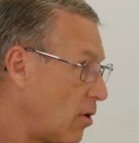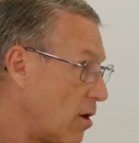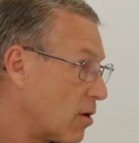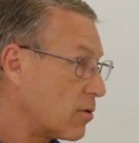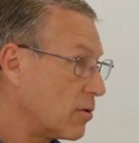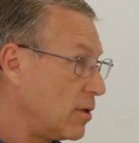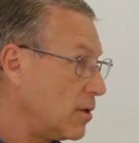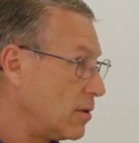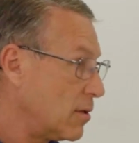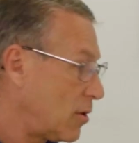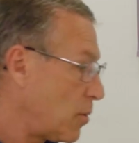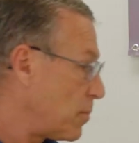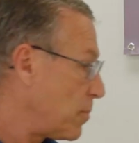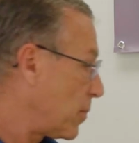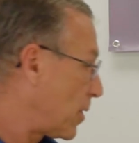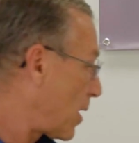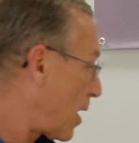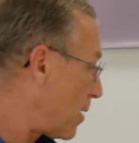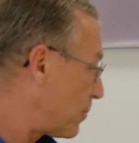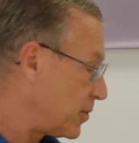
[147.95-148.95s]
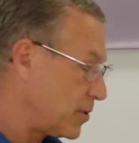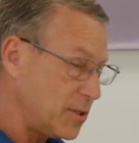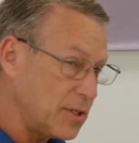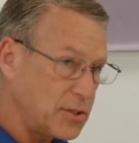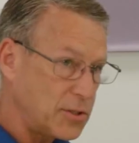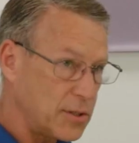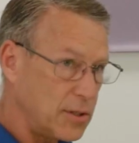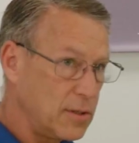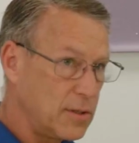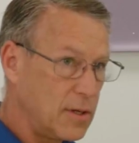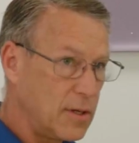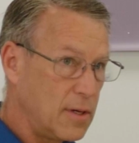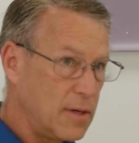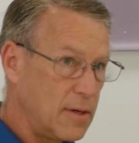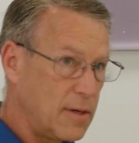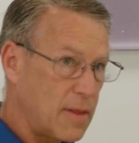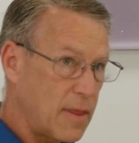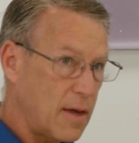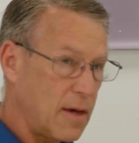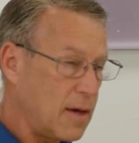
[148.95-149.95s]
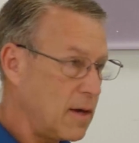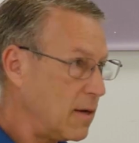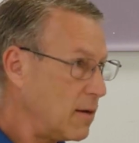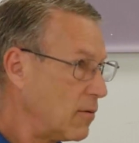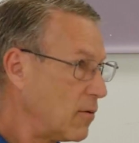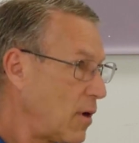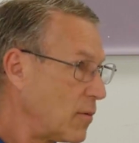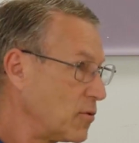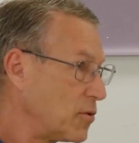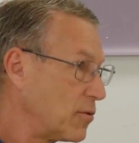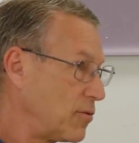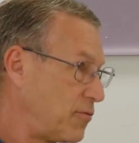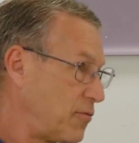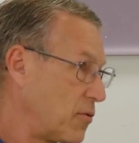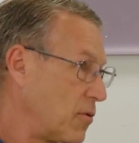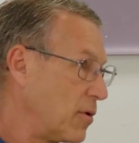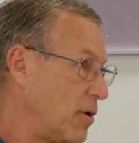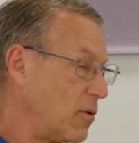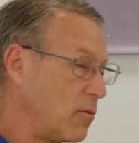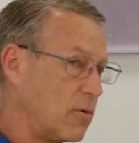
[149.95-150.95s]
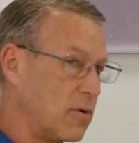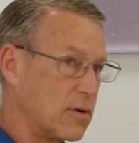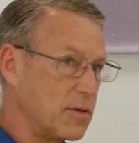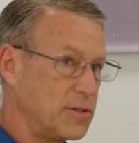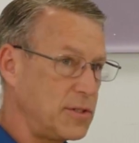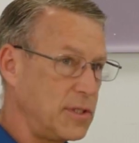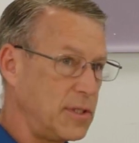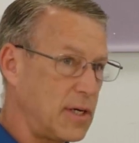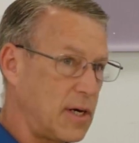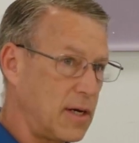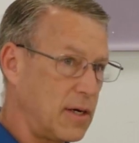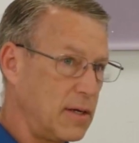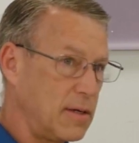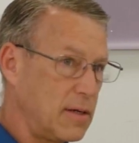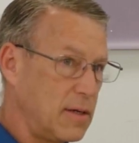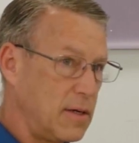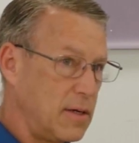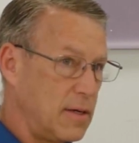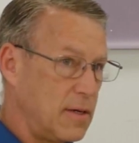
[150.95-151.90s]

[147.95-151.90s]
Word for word: longer than the competition, and comes with a four-year warranty on it,